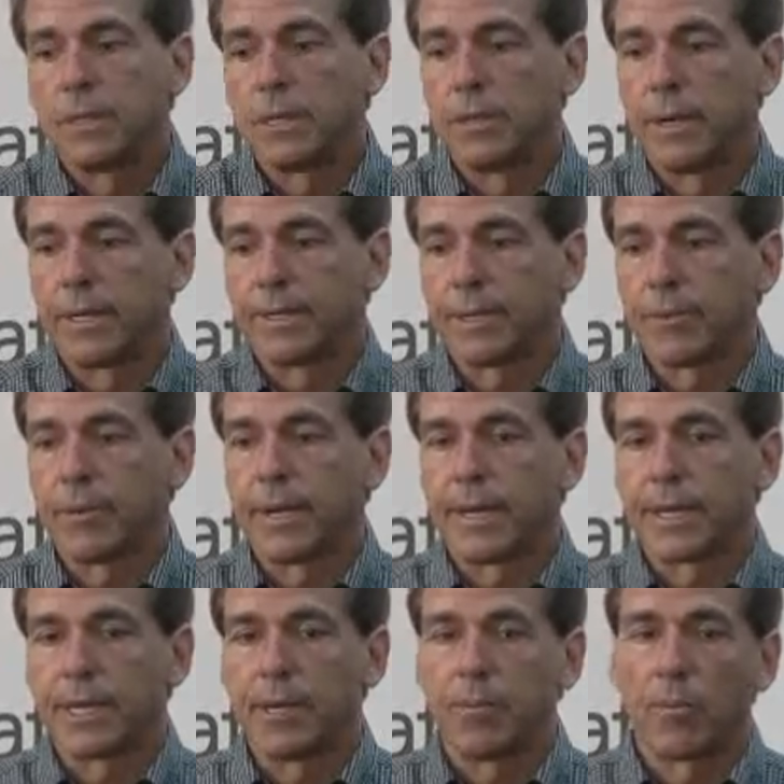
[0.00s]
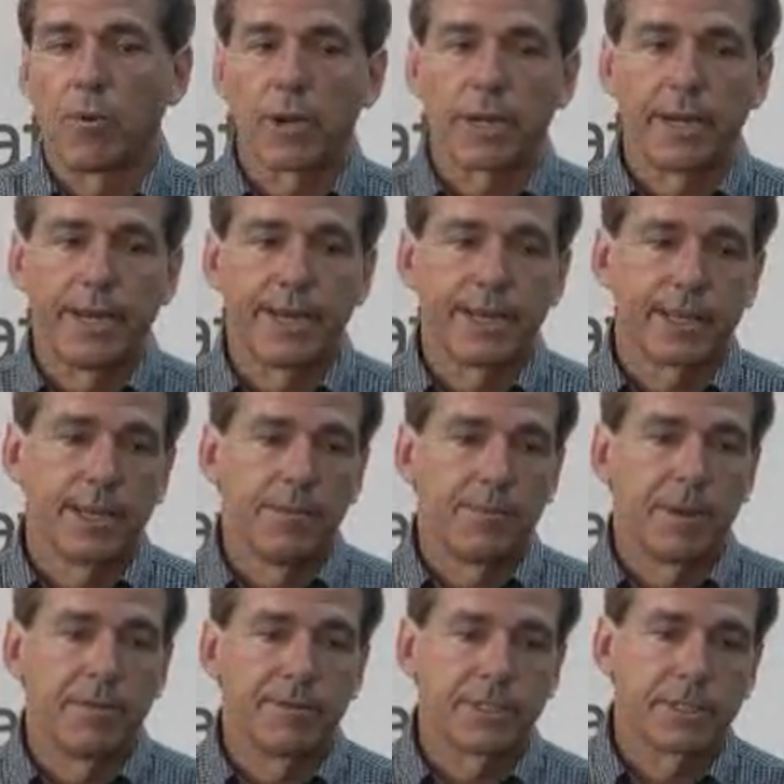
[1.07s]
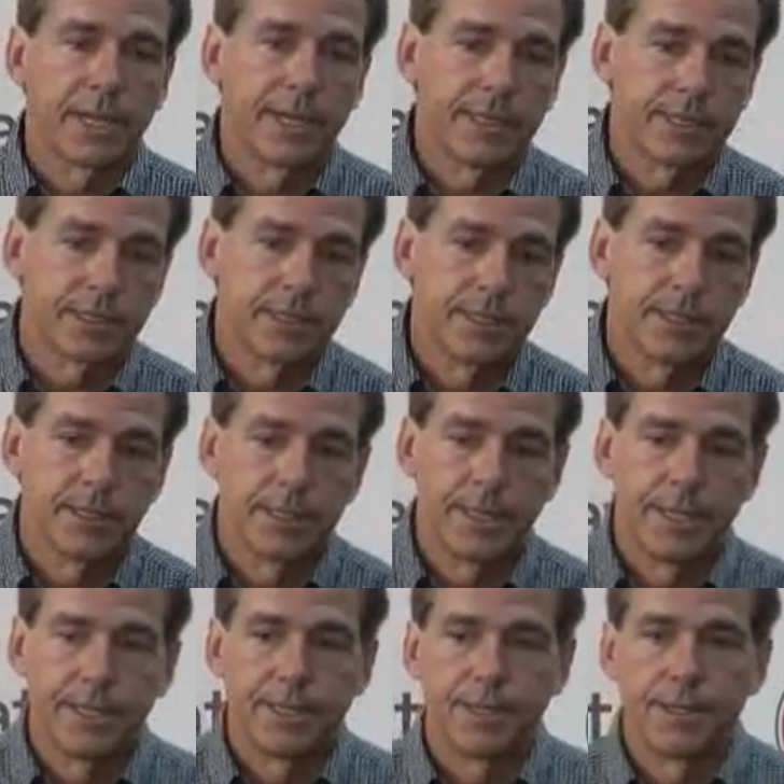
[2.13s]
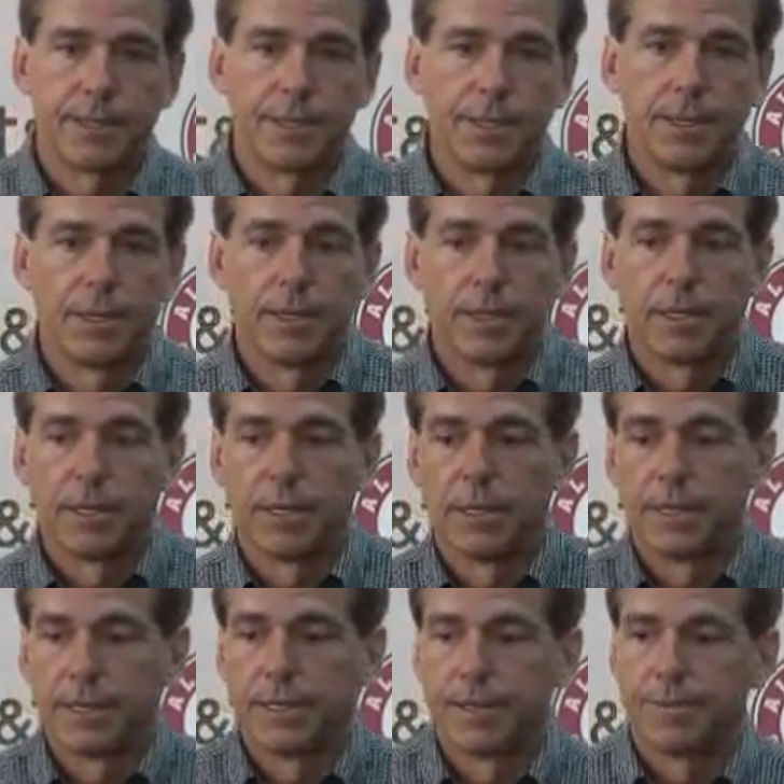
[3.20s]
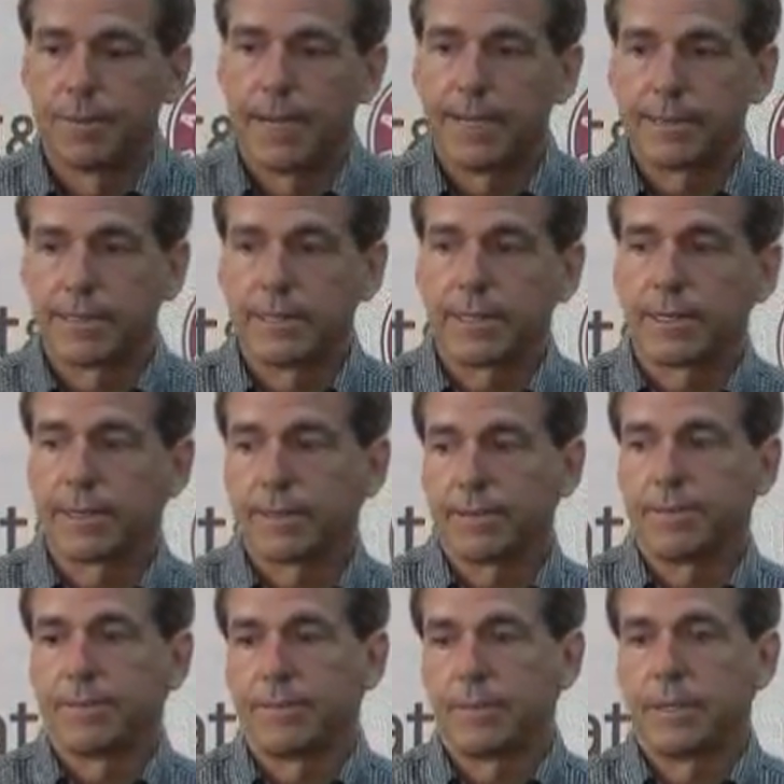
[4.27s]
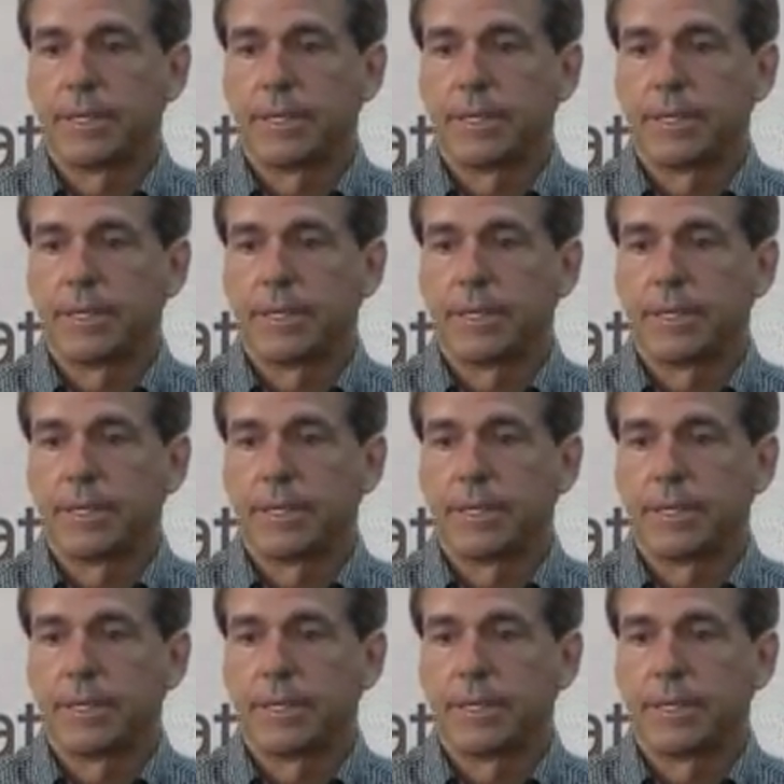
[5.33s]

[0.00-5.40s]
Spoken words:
you know, I think we got to keep working at it, keep emphasizing it, and I think the